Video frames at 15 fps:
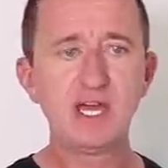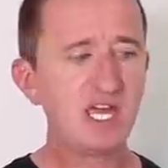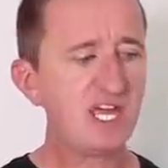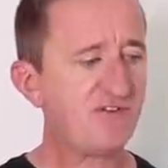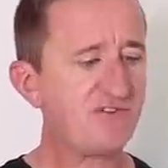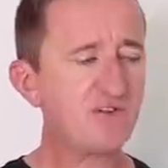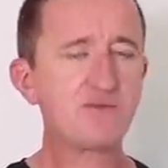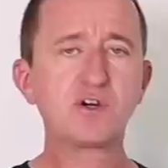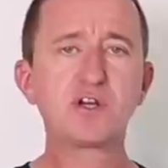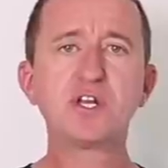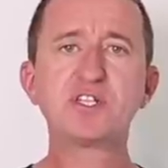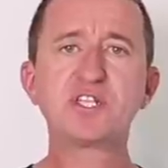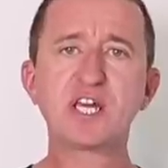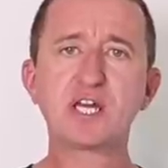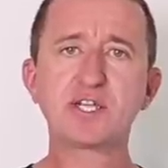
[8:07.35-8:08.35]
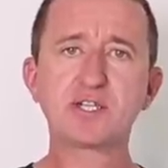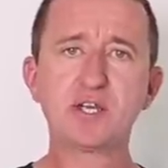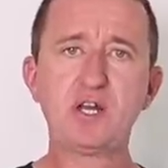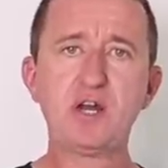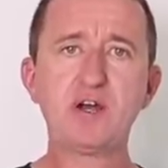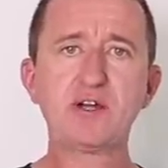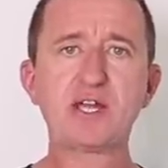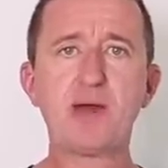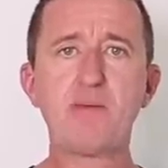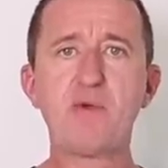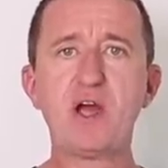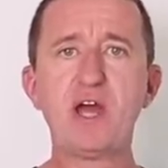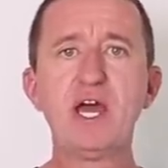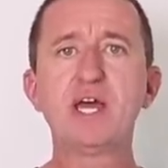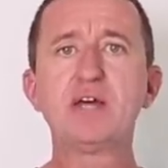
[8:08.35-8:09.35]
If you've got a DSLR
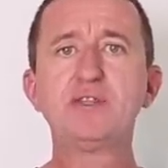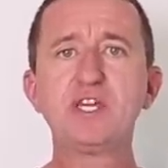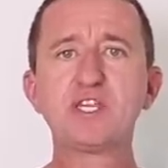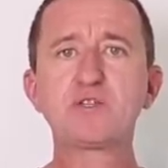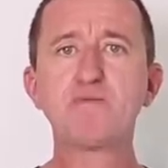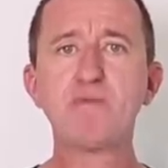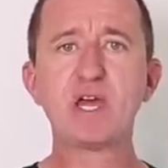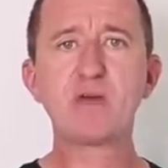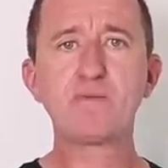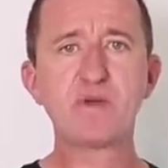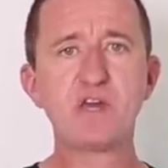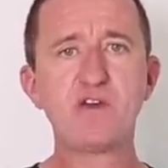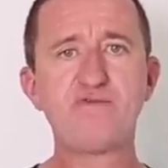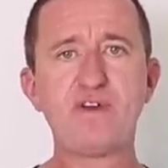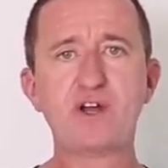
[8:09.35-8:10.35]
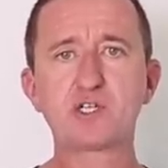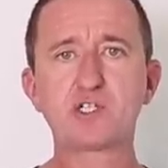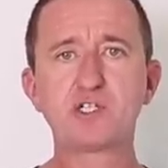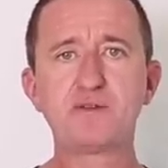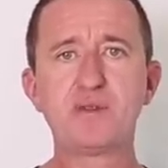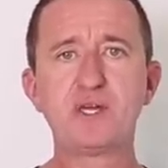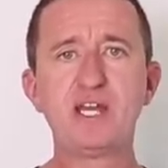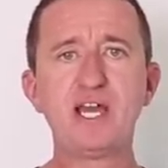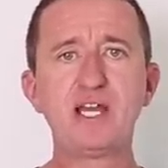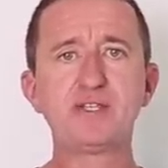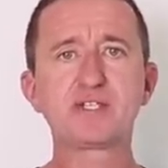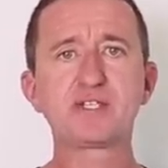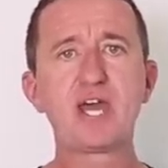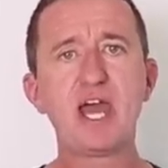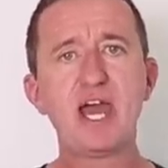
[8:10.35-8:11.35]
camera, this may be a function of the
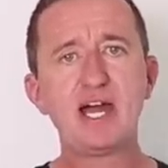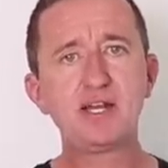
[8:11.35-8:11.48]
lens.